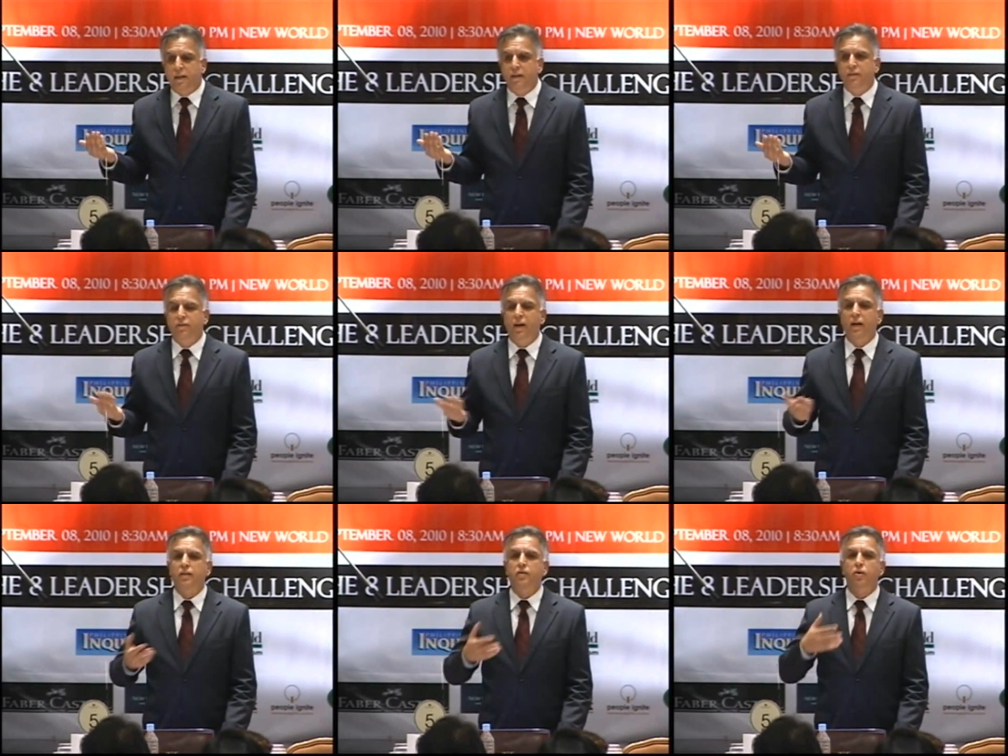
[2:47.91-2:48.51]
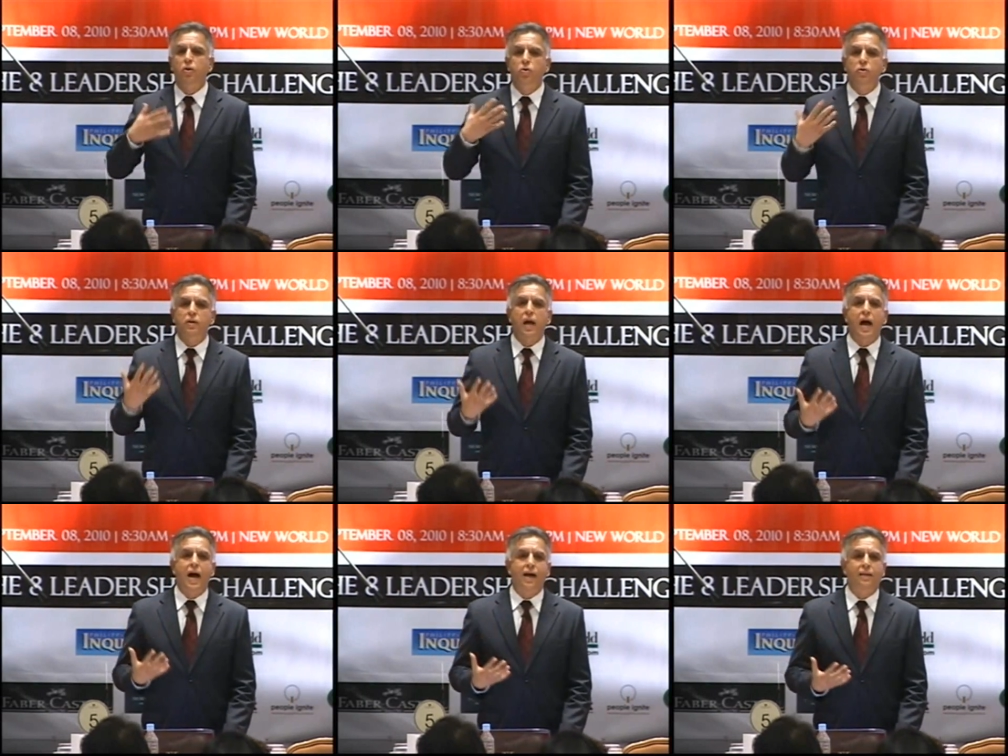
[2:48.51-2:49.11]
In fact, to
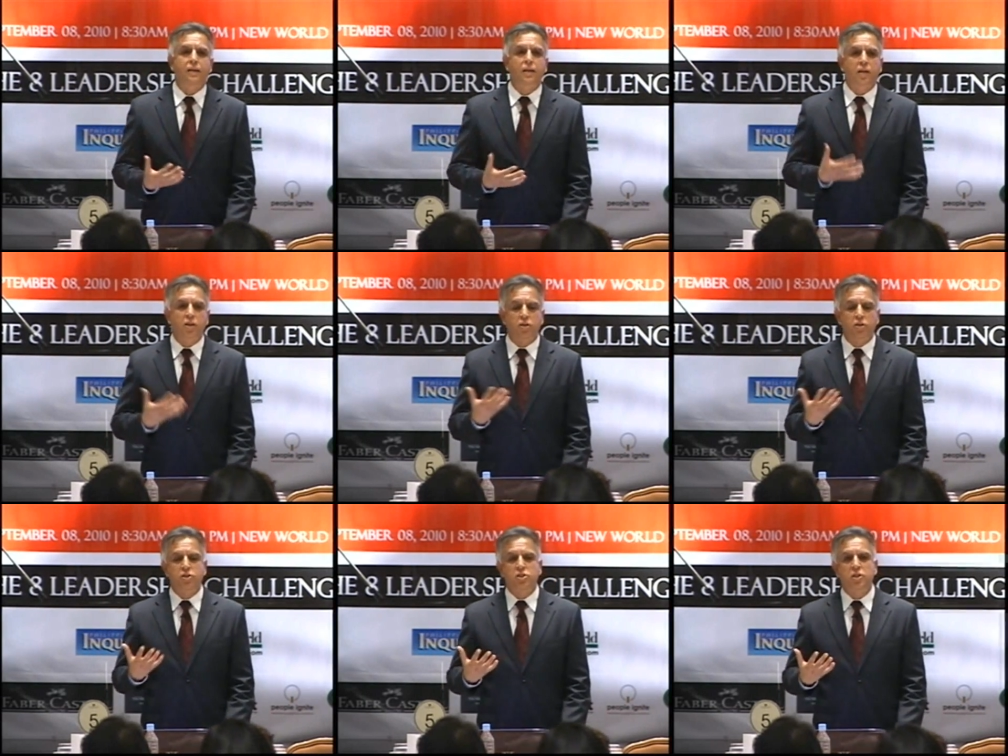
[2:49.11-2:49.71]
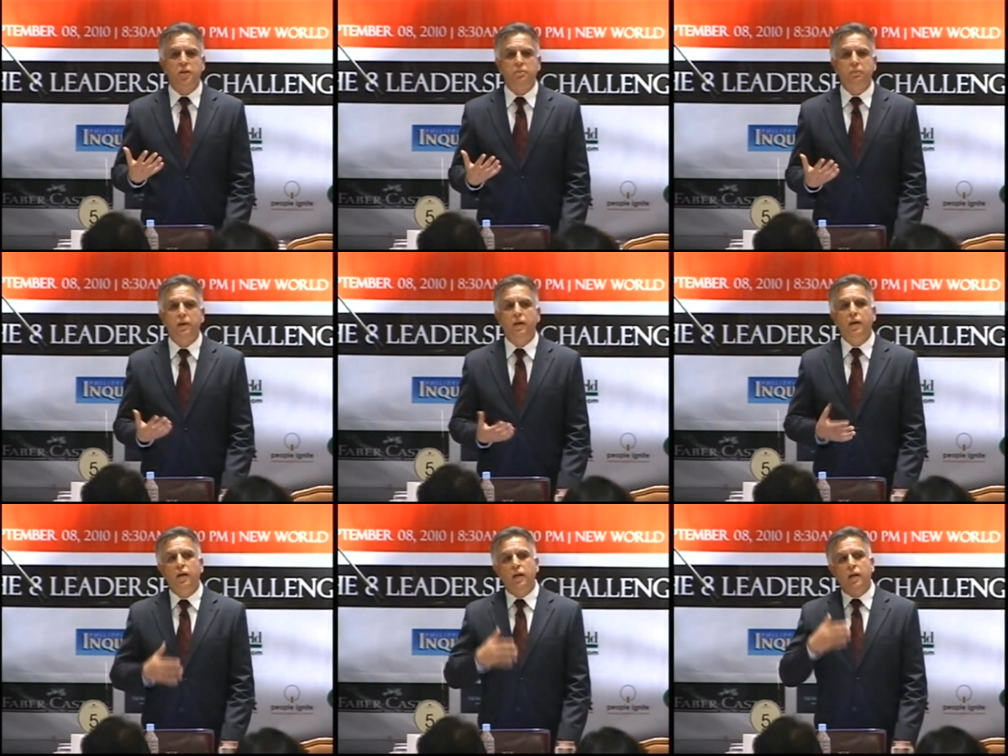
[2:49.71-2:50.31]
look at leadership
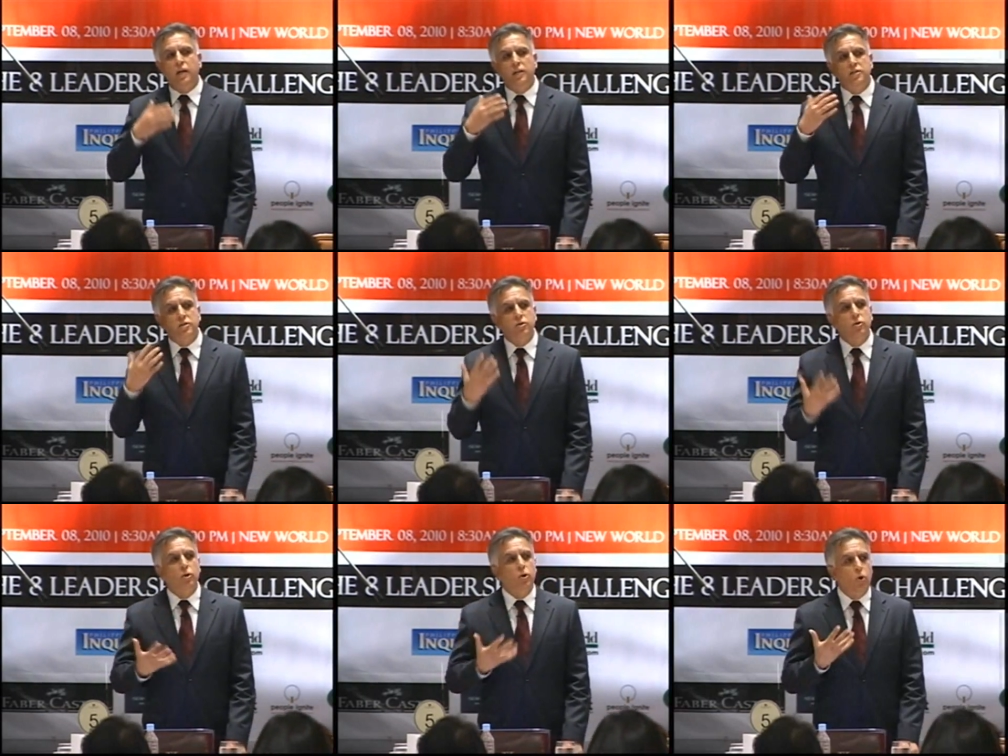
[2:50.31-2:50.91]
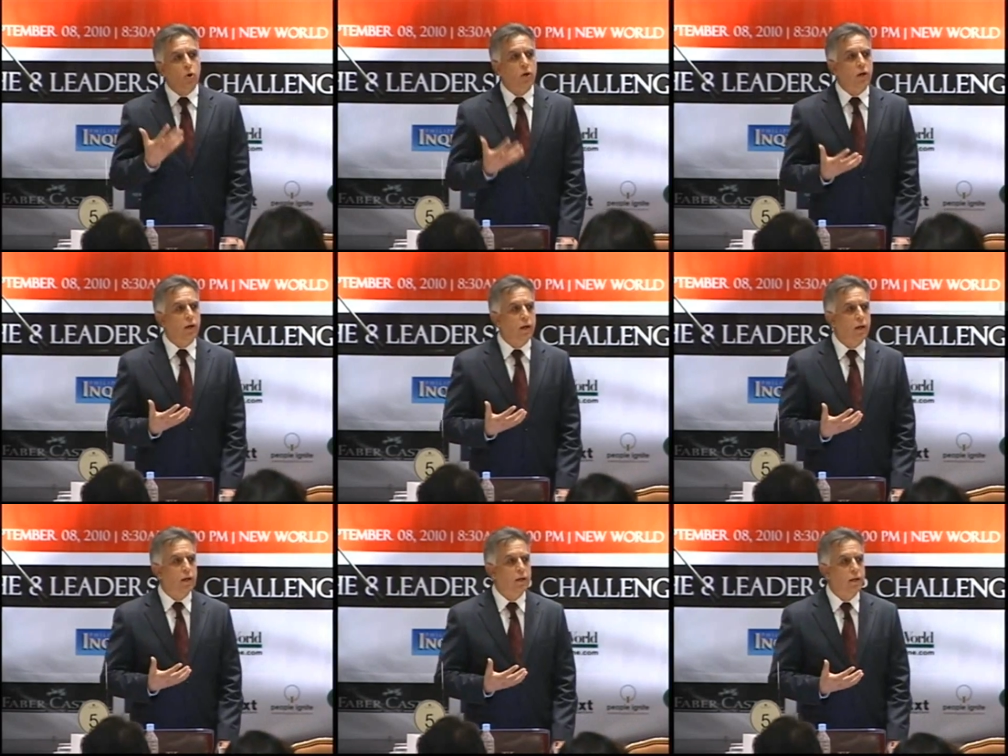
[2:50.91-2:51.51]
is to look
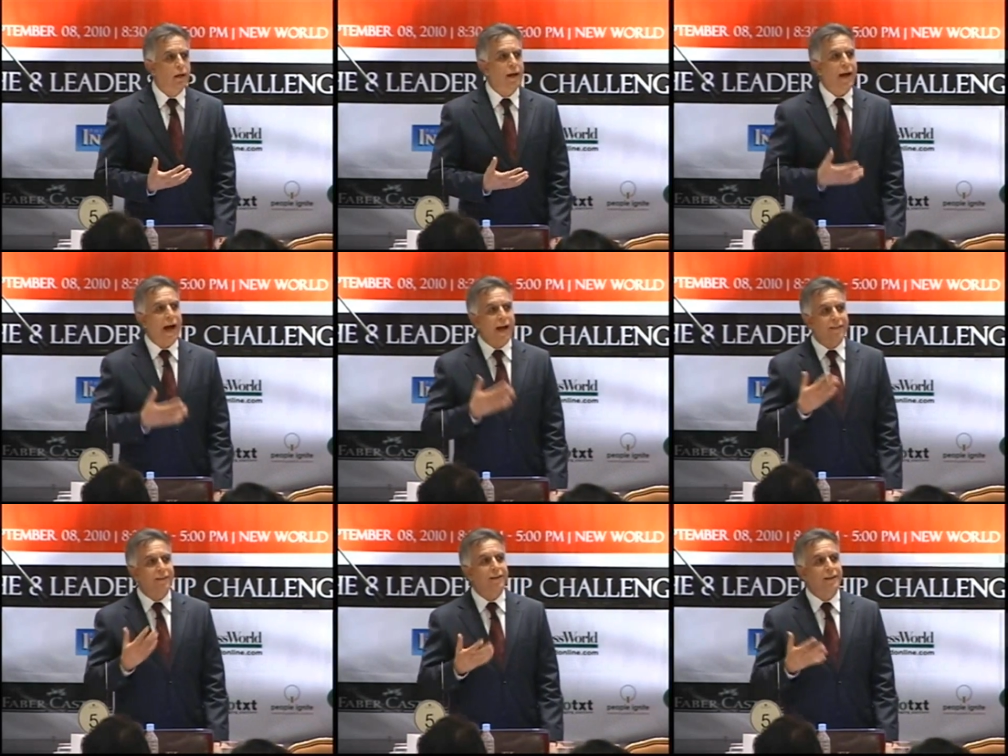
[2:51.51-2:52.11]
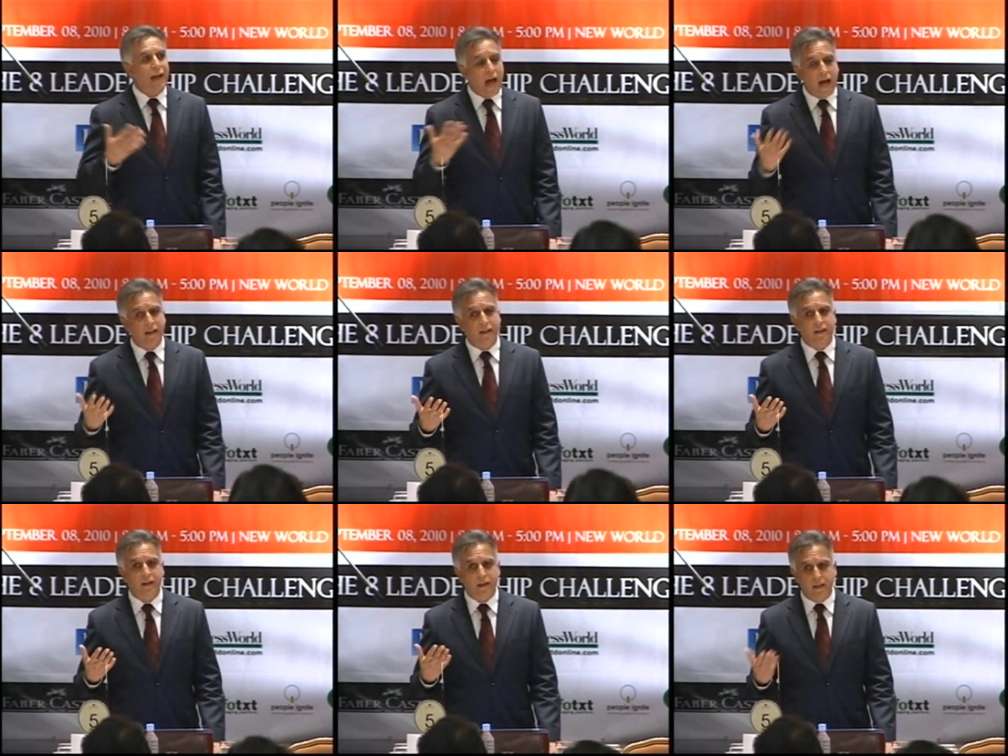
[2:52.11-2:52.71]
at an
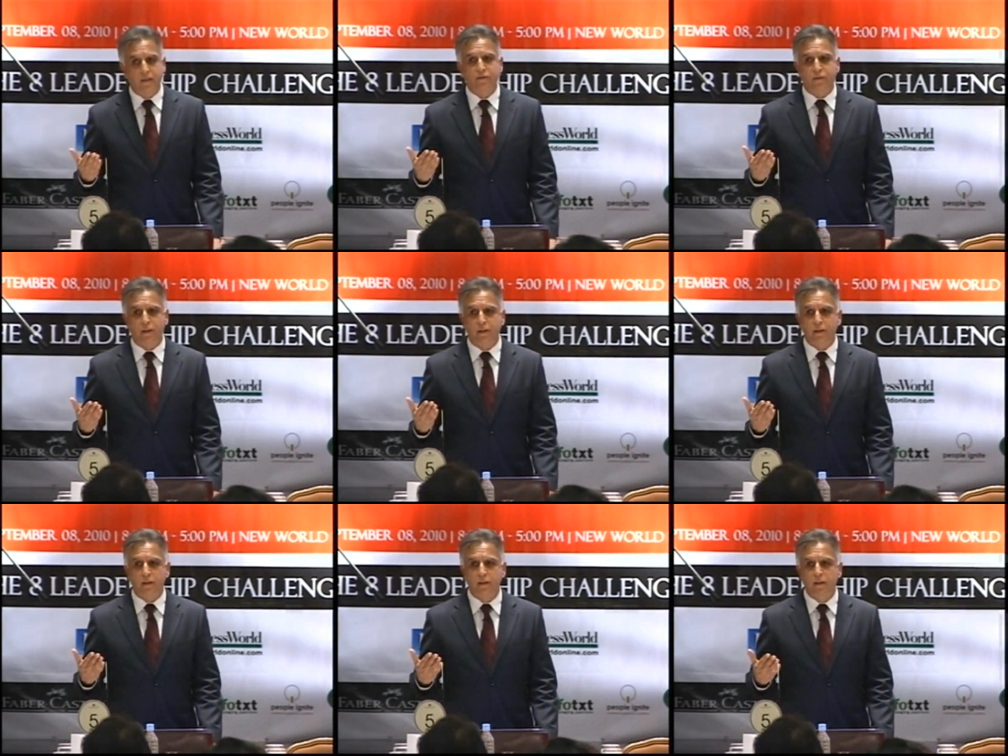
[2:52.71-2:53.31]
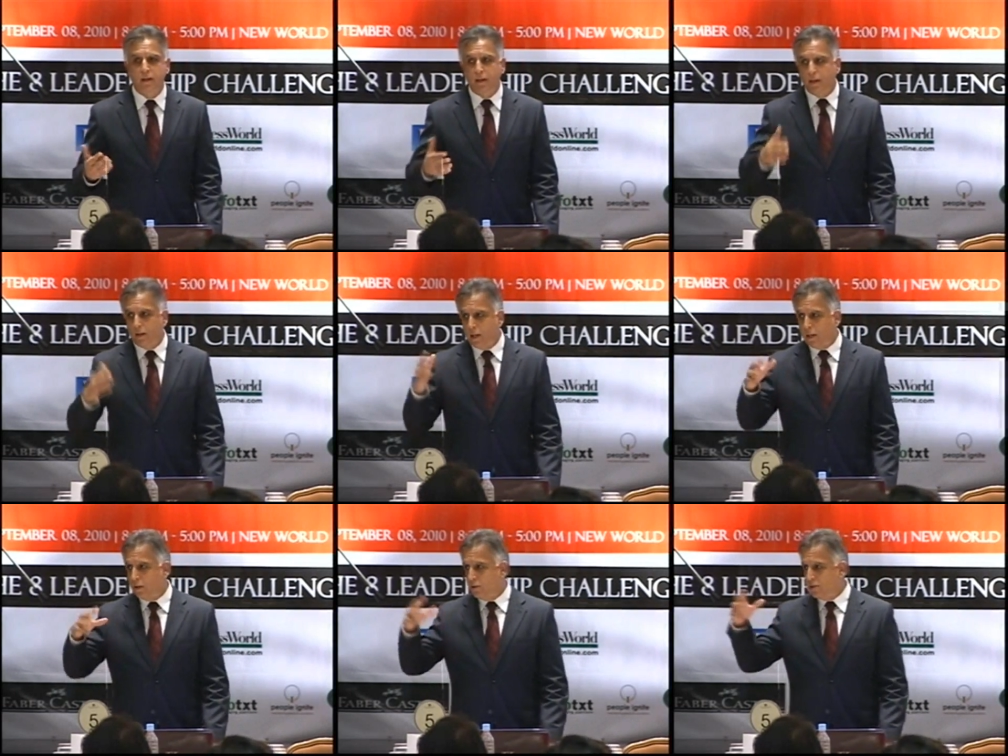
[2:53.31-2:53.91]
elephant
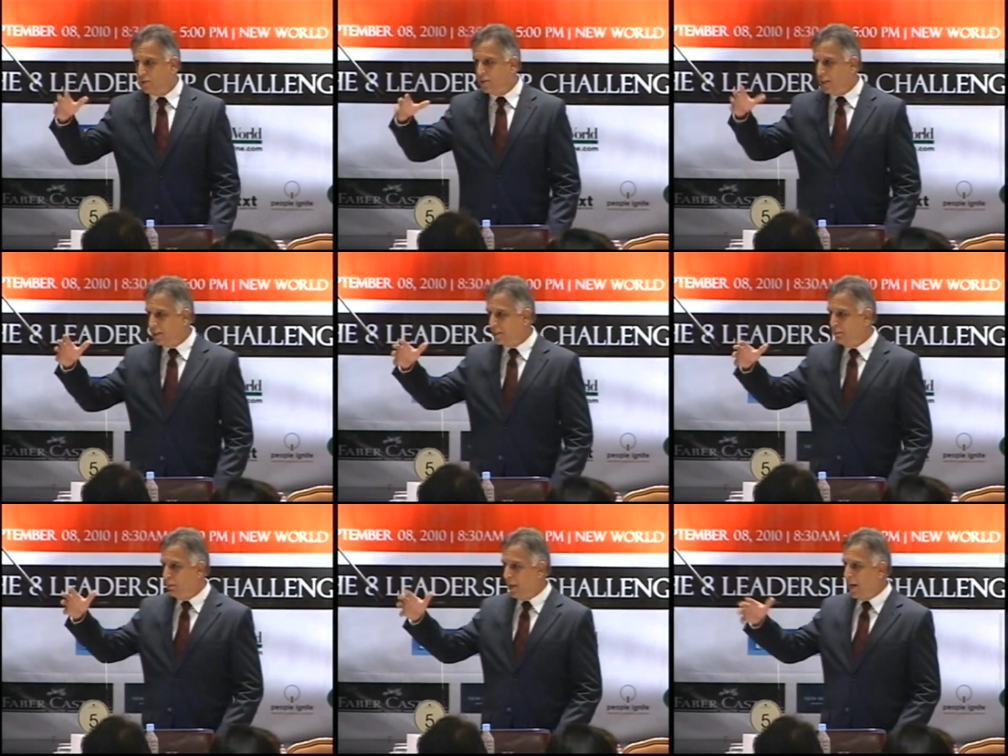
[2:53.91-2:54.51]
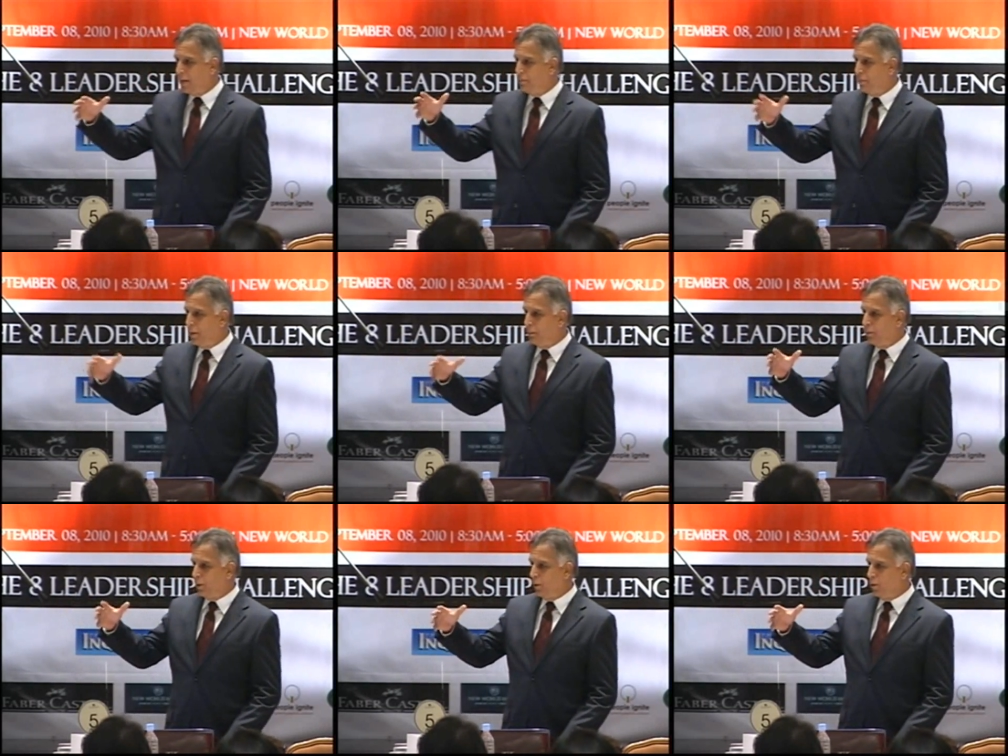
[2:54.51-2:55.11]
like those 6 blind
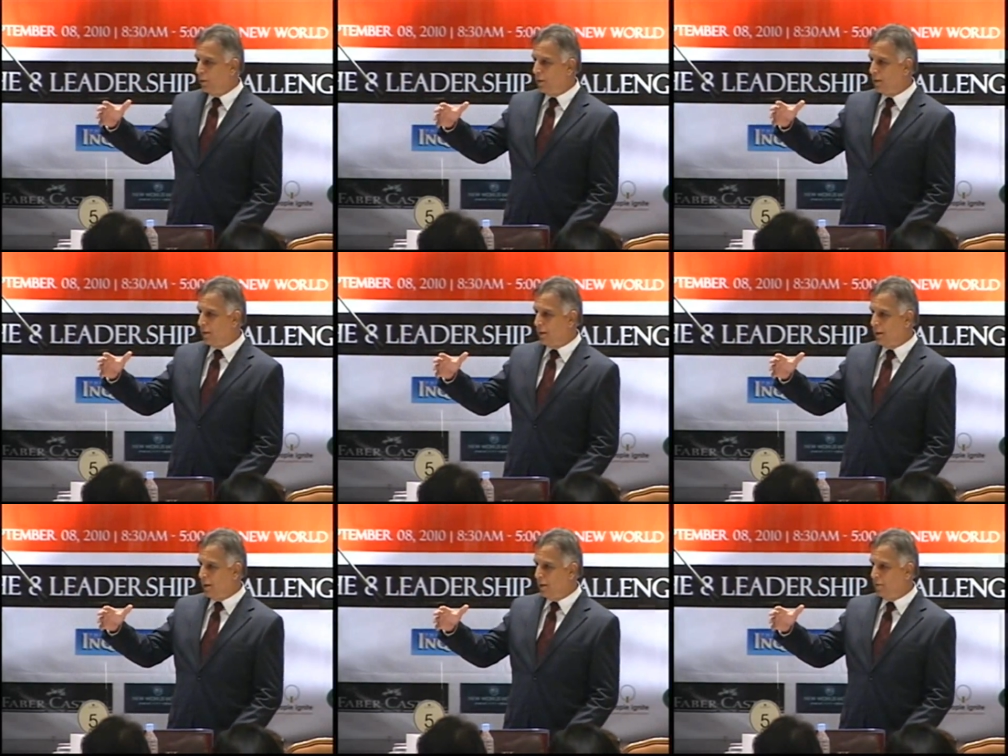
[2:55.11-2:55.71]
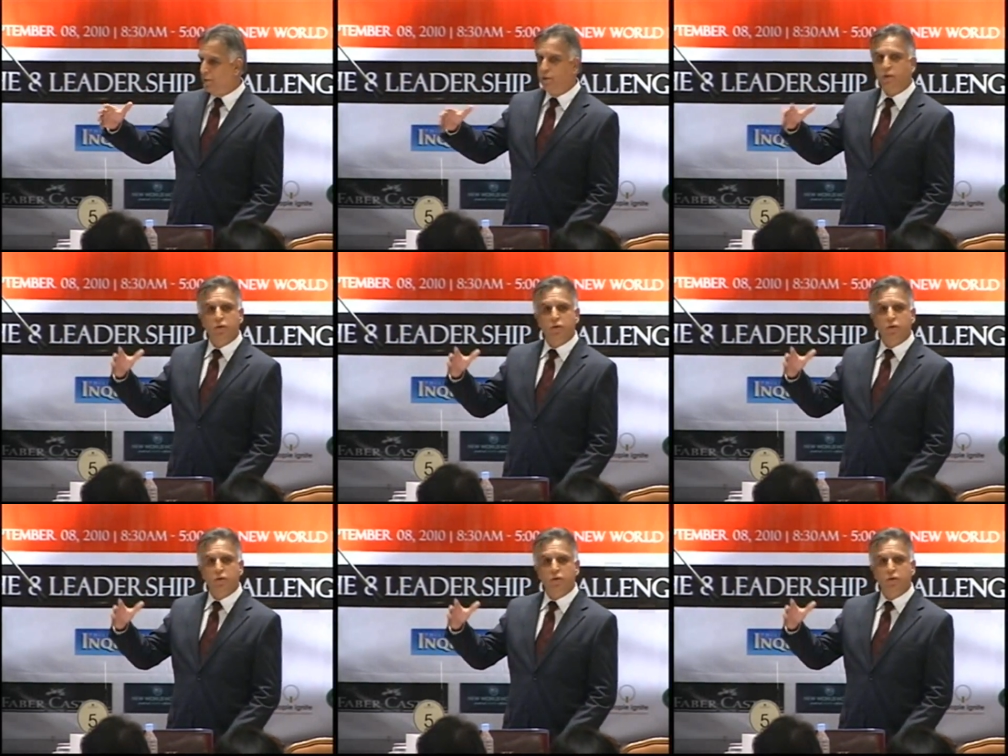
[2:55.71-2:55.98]
people looked at an elephant.